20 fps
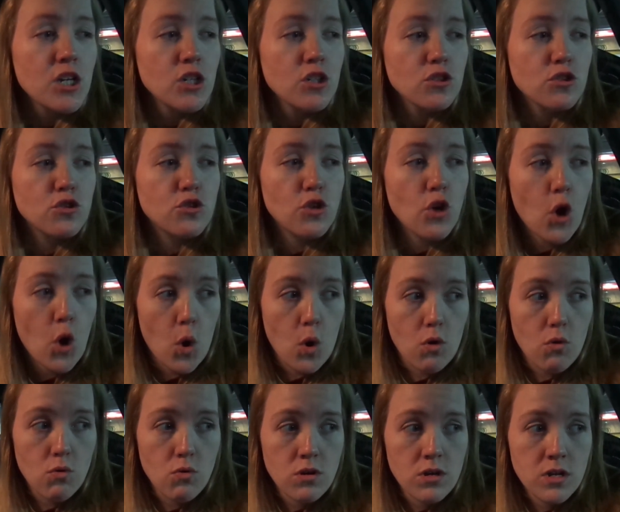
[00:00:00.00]

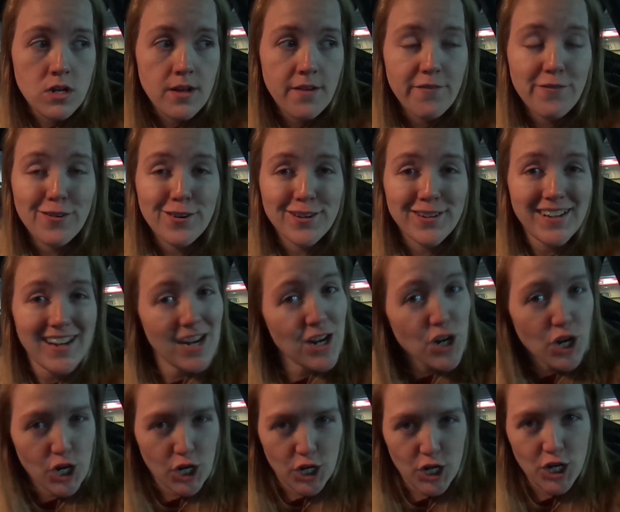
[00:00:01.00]
So for
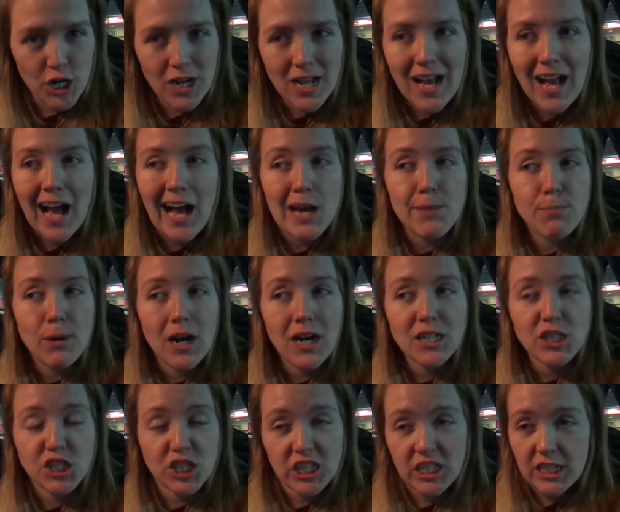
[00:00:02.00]
dinner, I
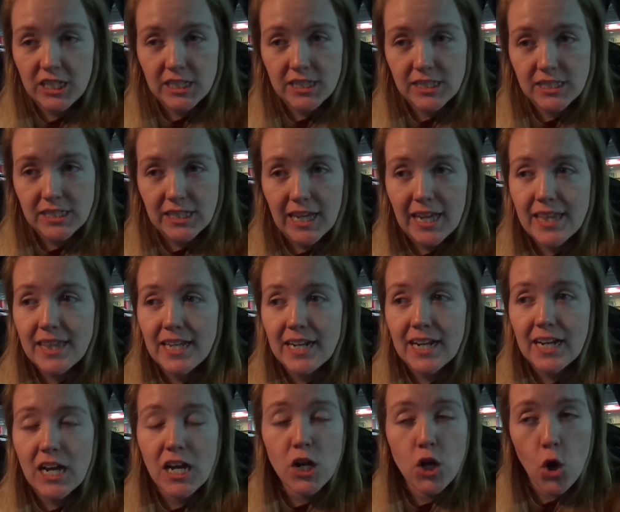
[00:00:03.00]
bought cheese and then
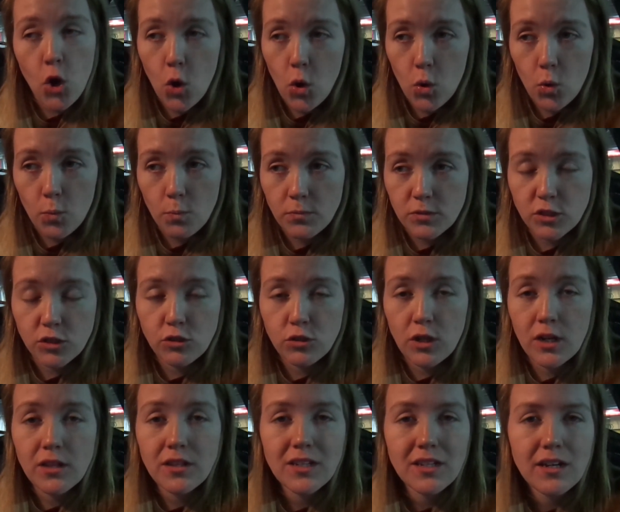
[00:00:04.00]
I got home. So you know
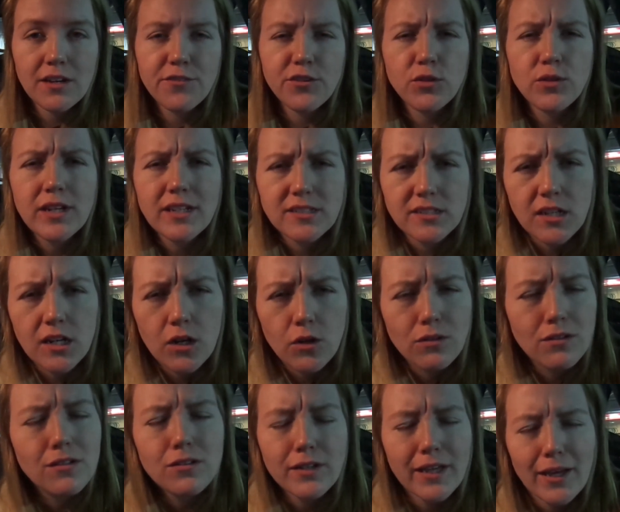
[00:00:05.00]
how a few days ago,
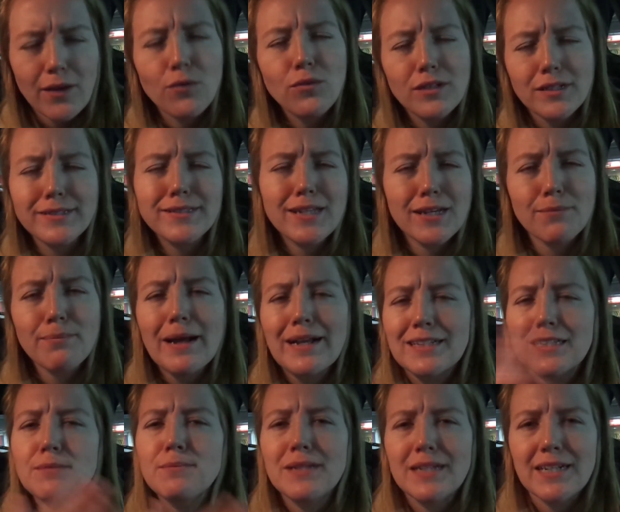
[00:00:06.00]
let's get back
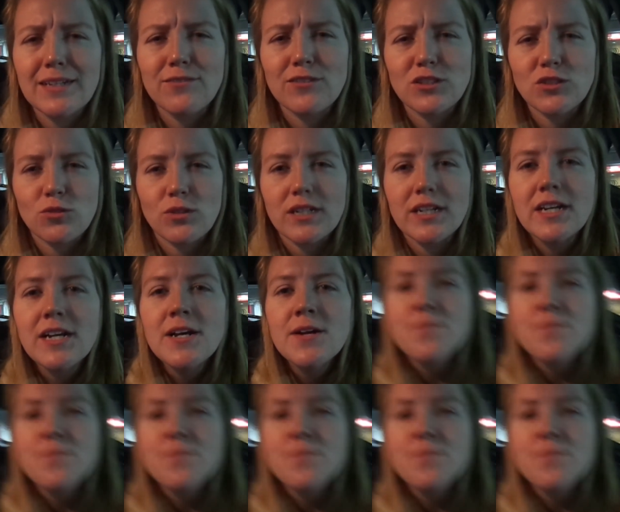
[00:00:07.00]
to the beginning of the story.